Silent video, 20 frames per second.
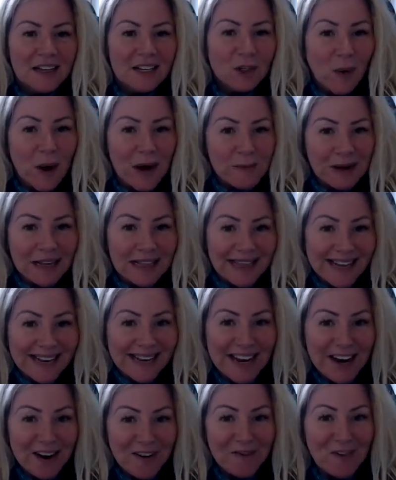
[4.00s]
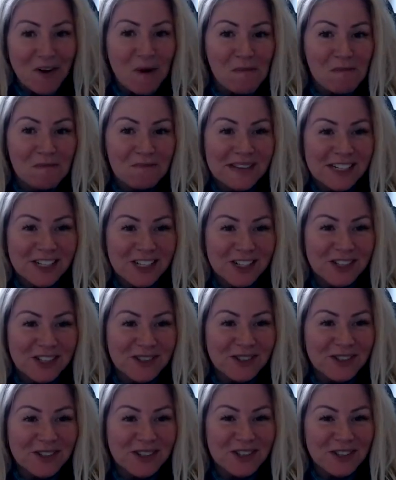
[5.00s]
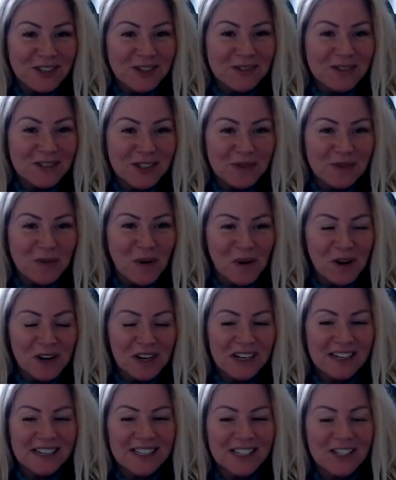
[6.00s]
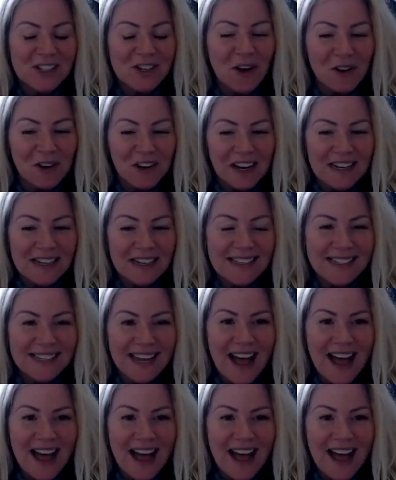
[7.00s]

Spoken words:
Joanna Maclean here from Digital Schools Award Scotland,